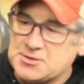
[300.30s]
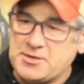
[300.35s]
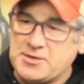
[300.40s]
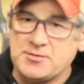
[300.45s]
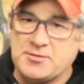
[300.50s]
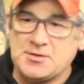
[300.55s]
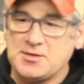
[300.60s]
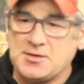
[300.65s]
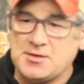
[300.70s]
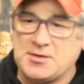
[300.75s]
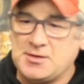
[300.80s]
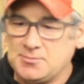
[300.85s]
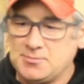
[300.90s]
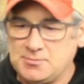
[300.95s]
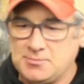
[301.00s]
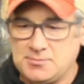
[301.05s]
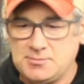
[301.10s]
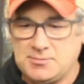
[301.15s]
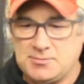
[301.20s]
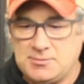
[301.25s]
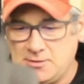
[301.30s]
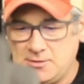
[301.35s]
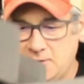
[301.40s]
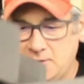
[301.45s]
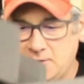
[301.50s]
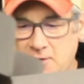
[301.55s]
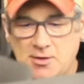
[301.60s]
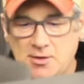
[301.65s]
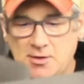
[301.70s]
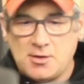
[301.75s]
everything,
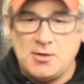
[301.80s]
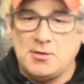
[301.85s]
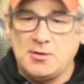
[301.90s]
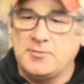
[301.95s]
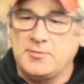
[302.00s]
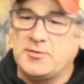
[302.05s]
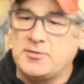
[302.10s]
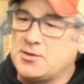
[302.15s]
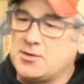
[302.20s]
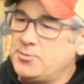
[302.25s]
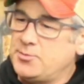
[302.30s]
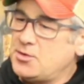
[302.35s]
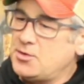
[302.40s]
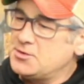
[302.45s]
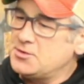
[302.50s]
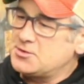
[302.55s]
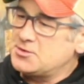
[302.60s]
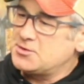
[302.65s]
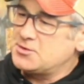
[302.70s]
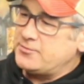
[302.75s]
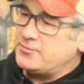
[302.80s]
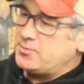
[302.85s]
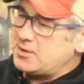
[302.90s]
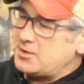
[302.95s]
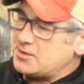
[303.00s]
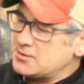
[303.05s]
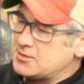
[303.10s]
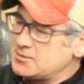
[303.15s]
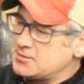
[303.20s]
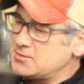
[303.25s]
all of the components of the
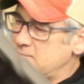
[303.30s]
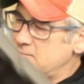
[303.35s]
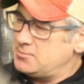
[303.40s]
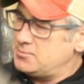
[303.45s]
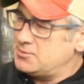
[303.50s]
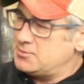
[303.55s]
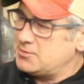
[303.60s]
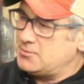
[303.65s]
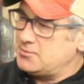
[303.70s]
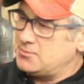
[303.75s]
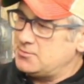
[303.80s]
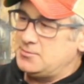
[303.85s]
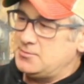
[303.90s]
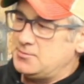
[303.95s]
box. So